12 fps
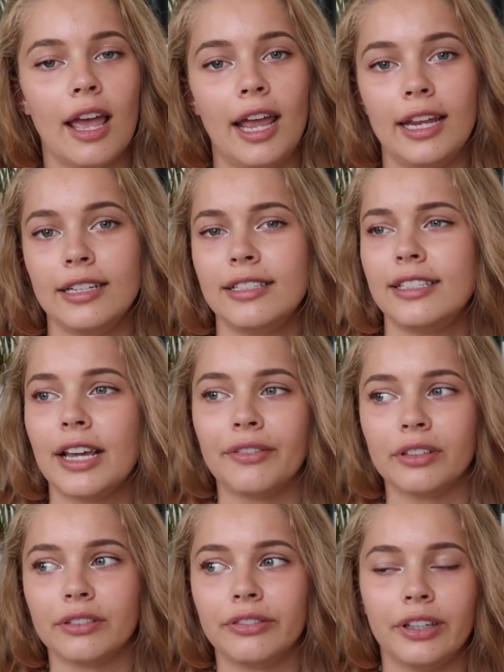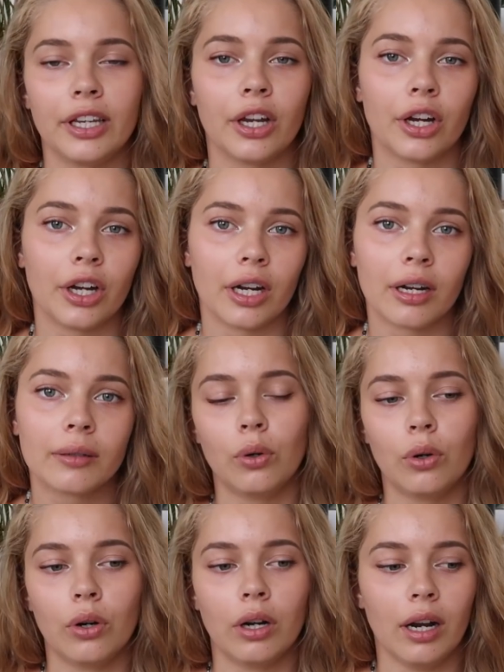a devil figure
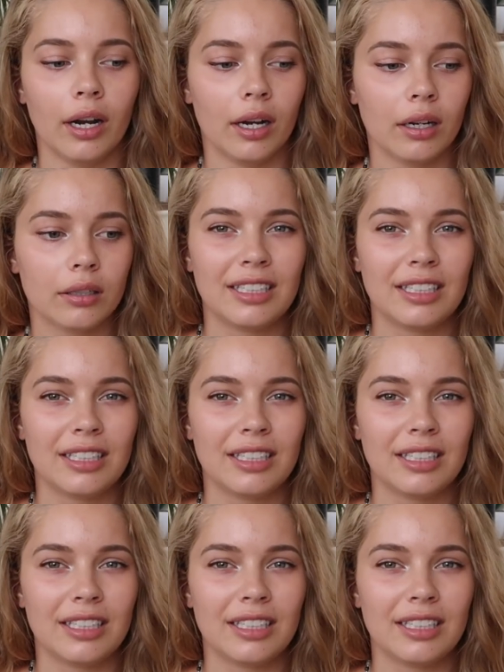or